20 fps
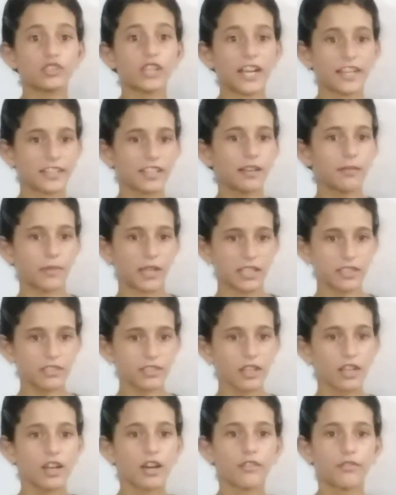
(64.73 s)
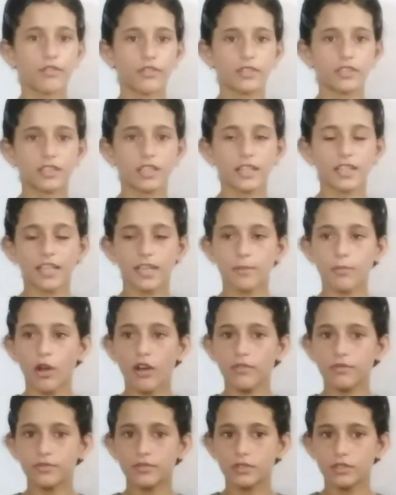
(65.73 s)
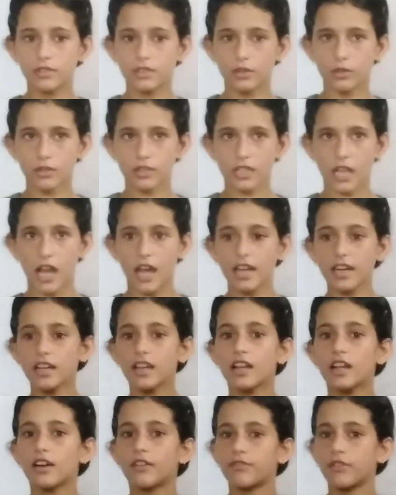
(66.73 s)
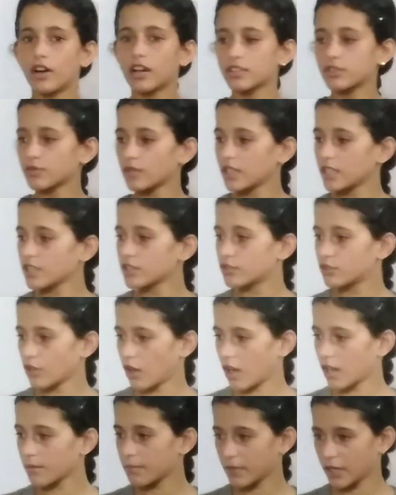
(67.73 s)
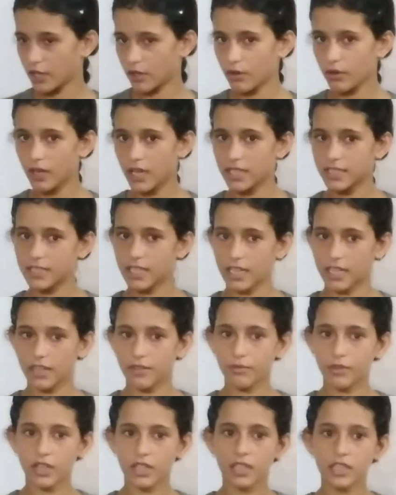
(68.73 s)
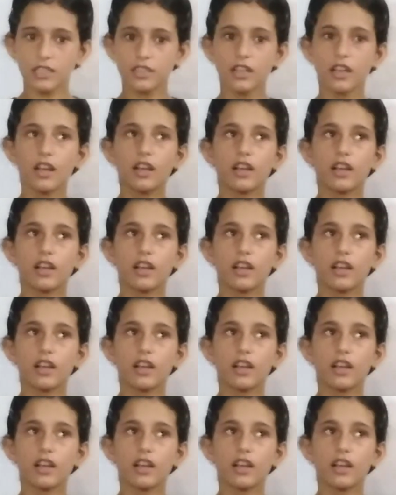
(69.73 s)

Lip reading: gentlemen. For the name of those are, first one is John Mayo and second one is